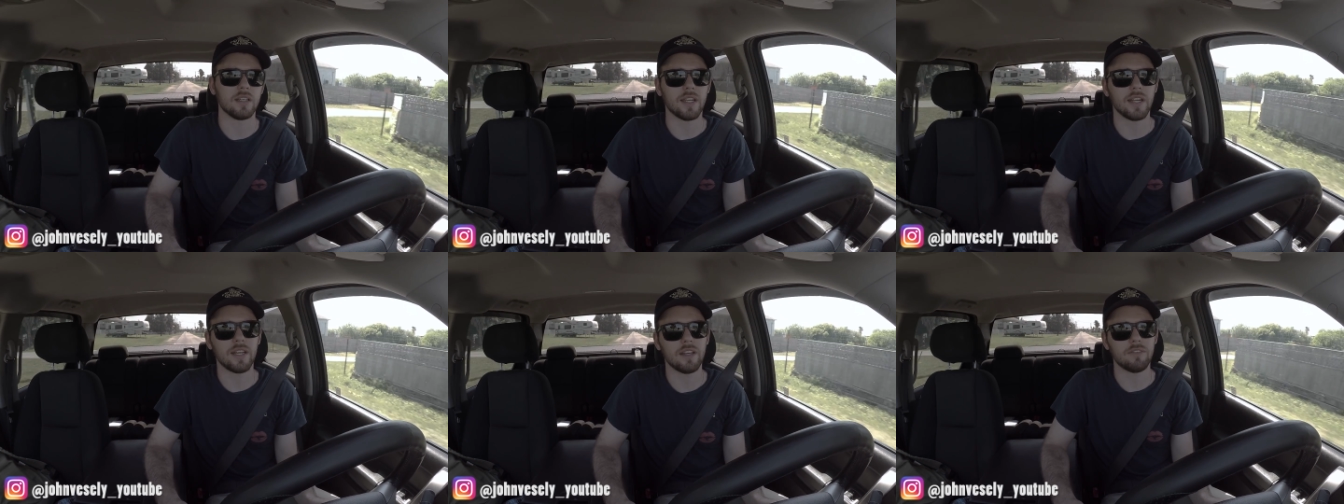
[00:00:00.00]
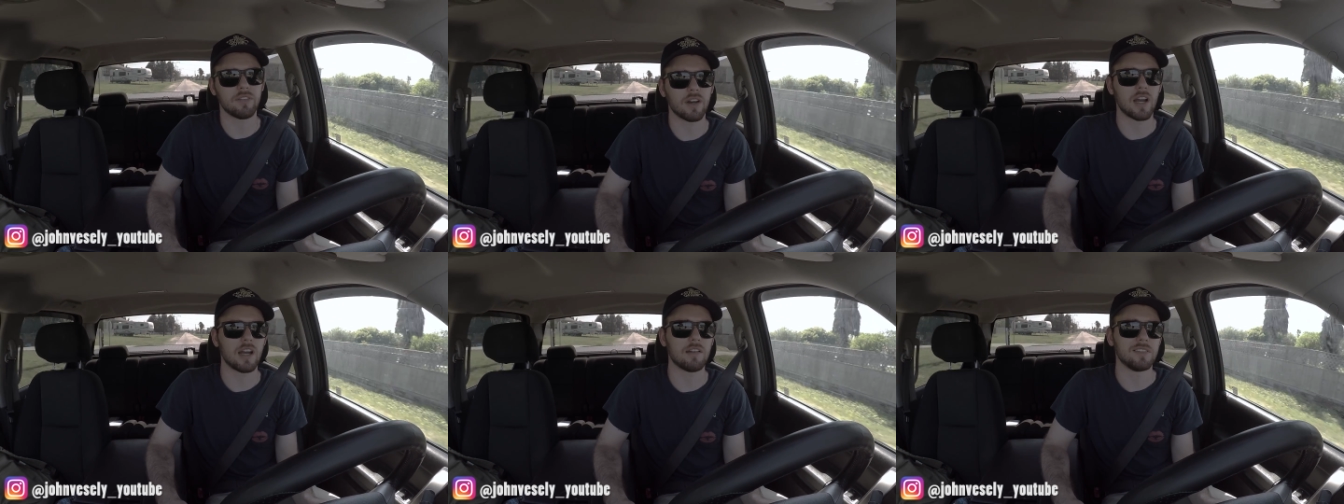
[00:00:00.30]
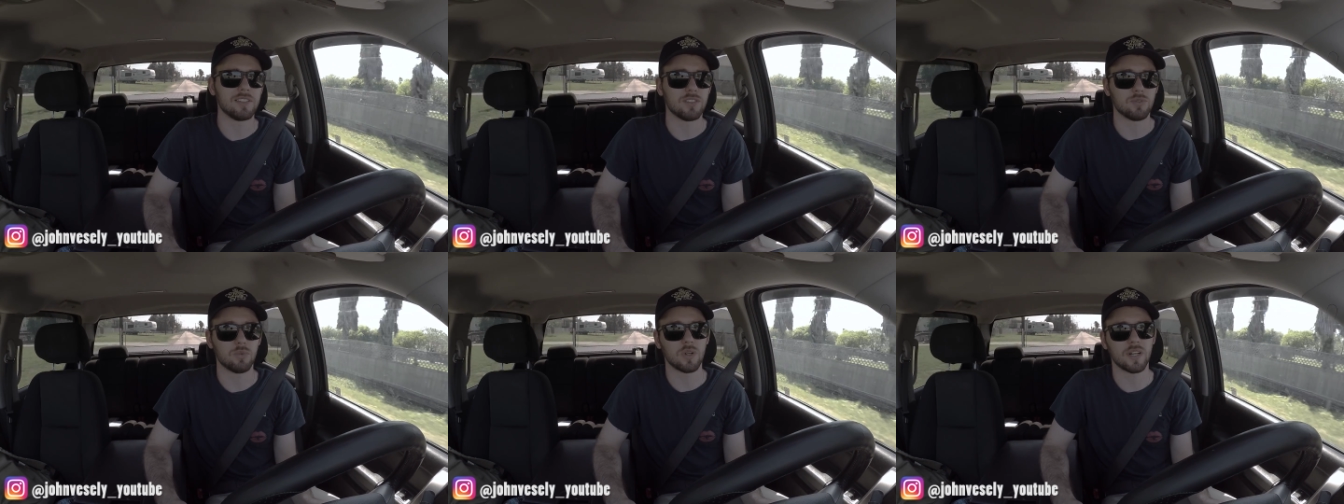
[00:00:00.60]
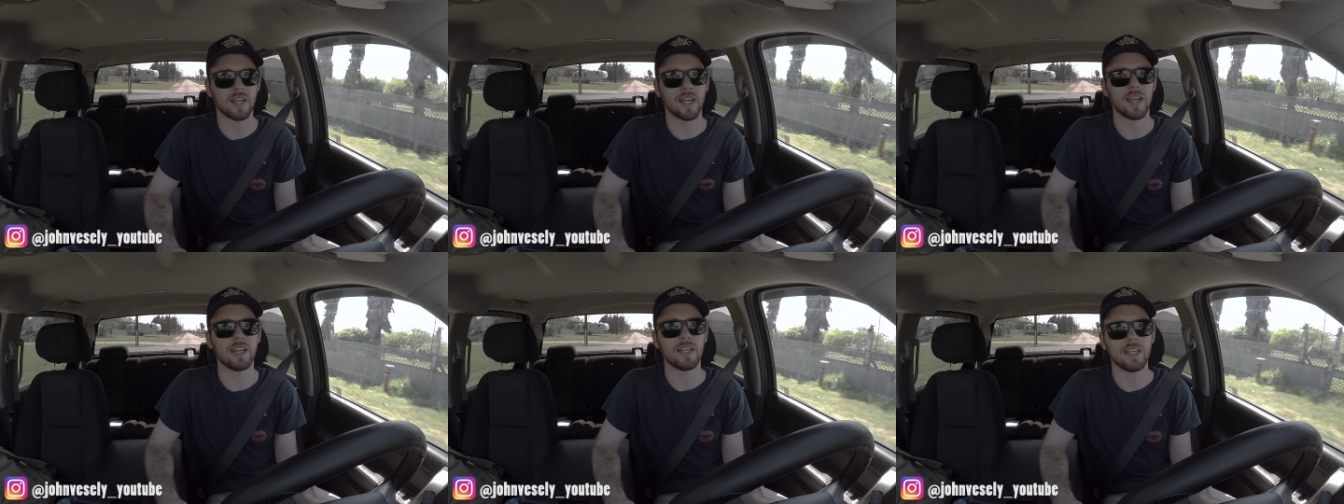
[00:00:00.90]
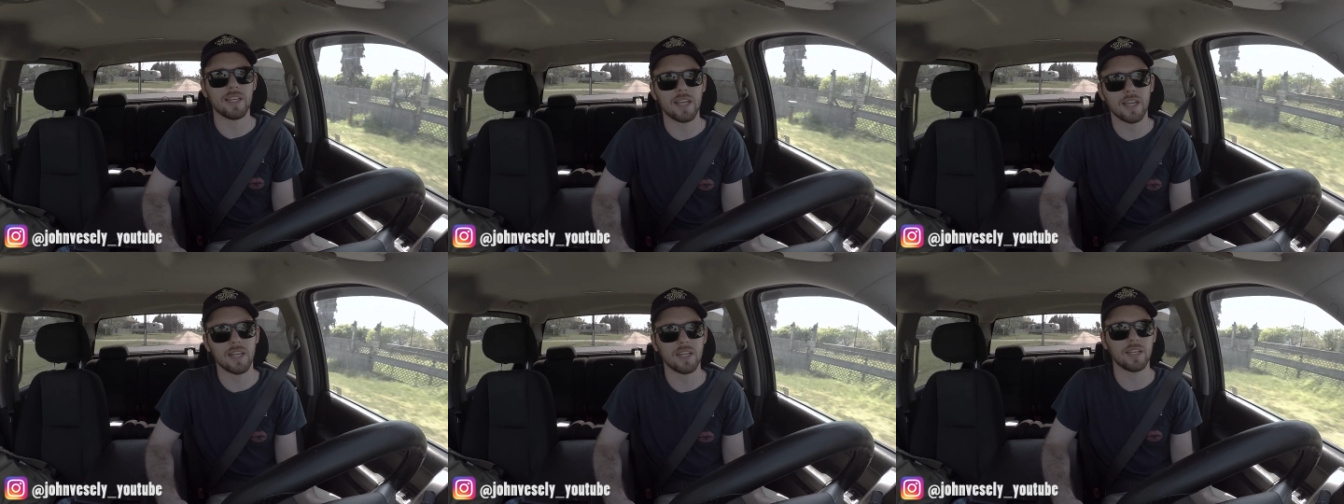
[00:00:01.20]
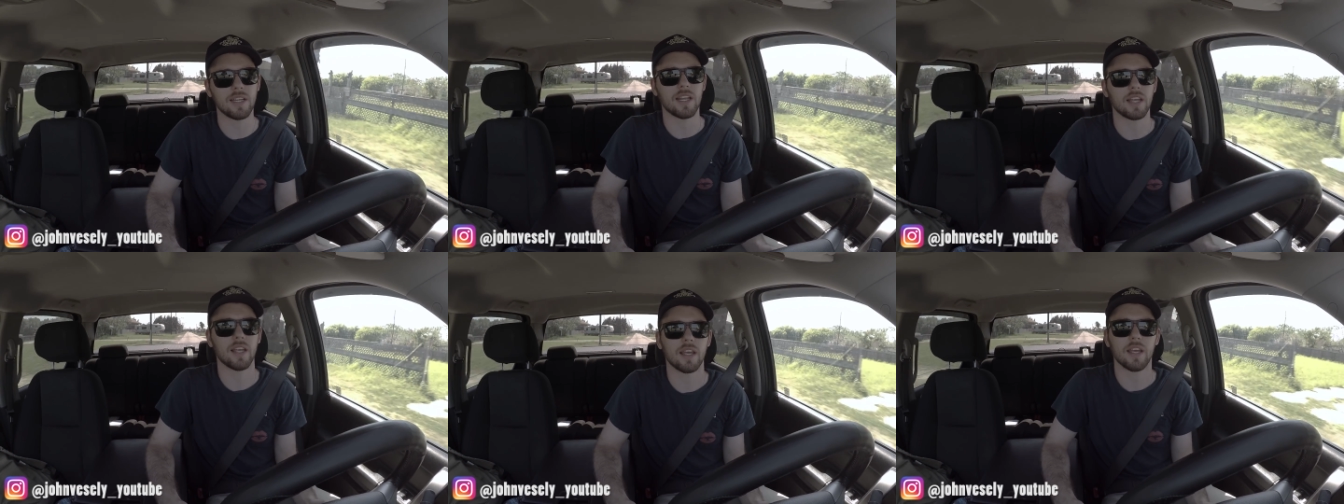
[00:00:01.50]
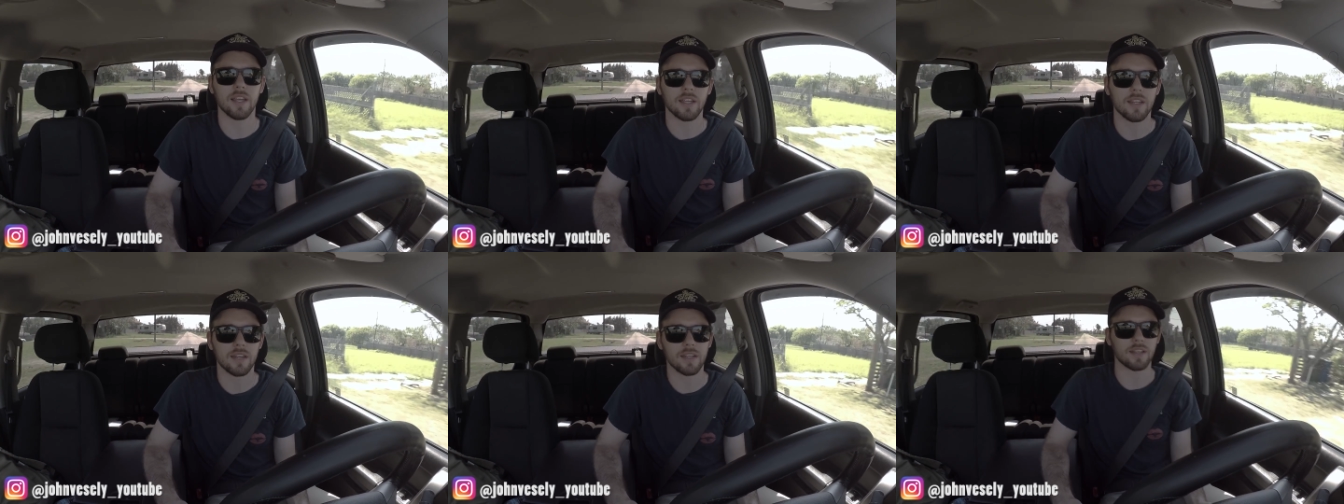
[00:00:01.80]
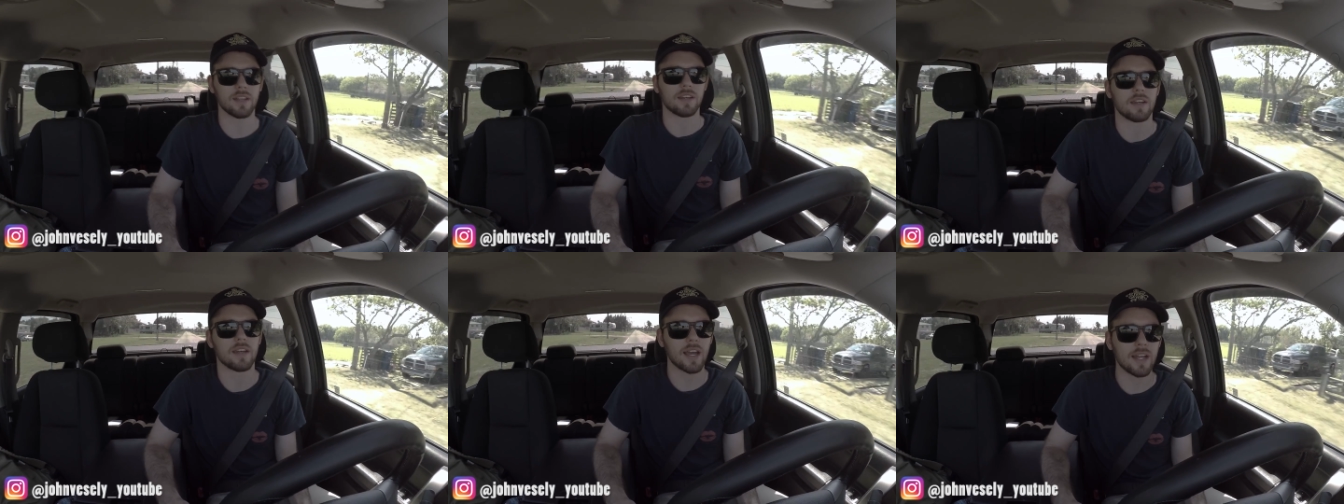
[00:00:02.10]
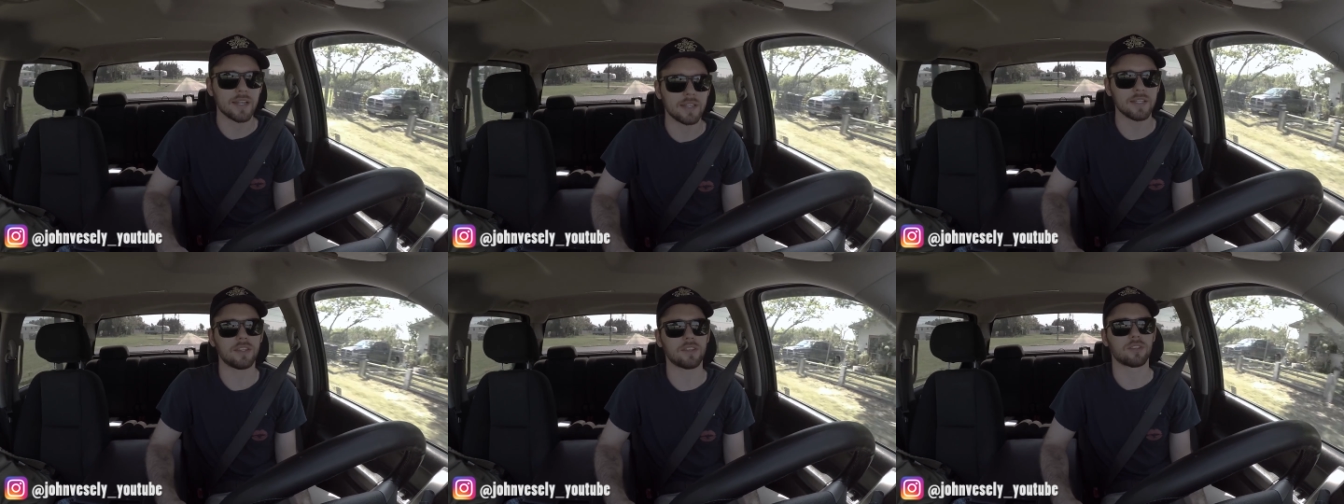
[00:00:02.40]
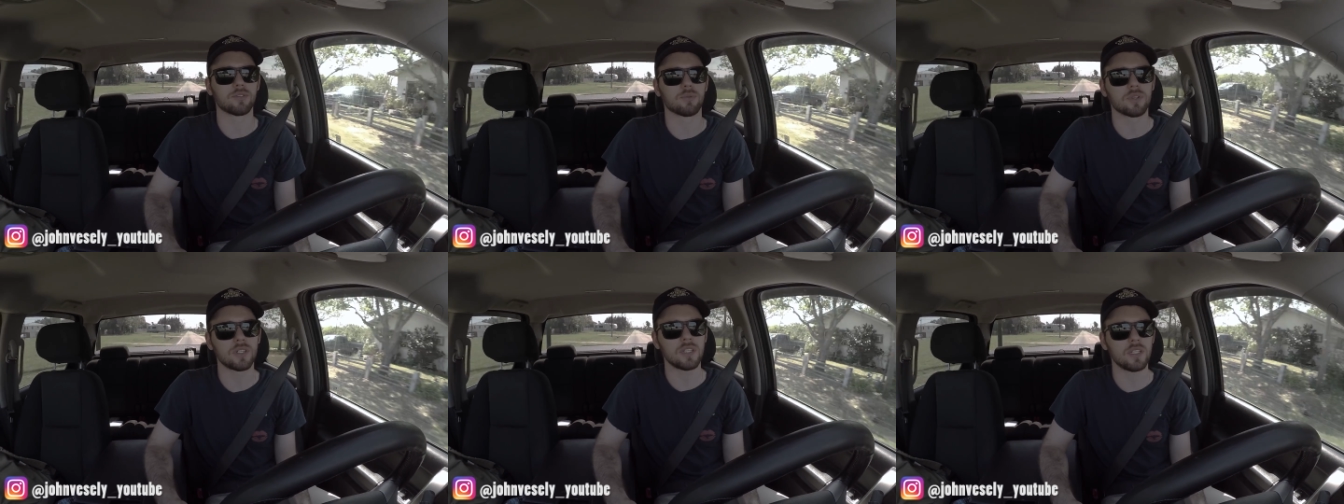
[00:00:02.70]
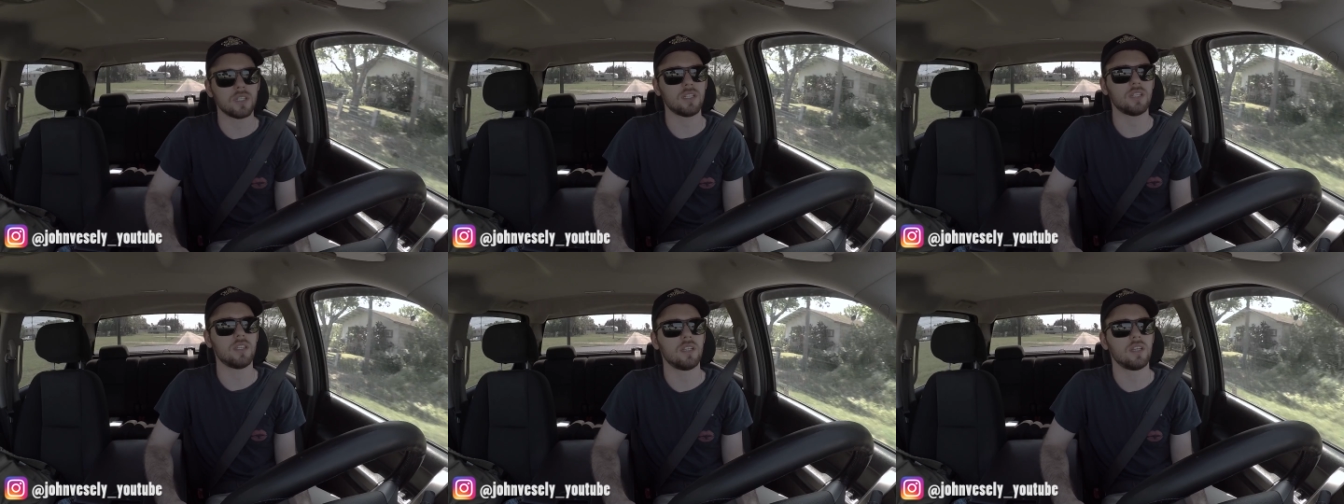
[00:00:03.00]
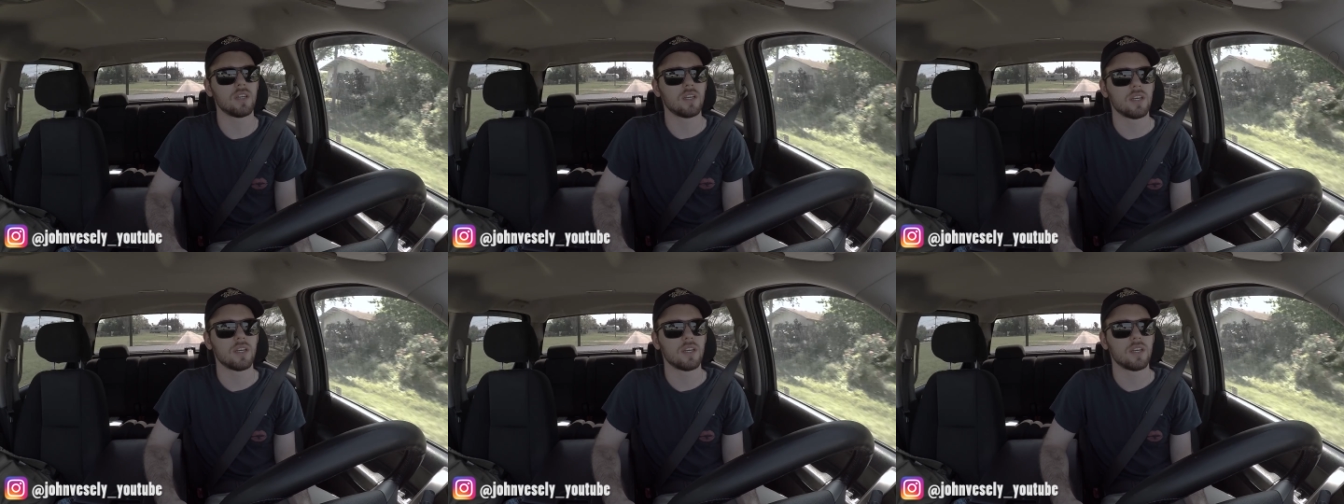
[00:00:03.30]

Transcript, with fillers: 85 is 188, and 93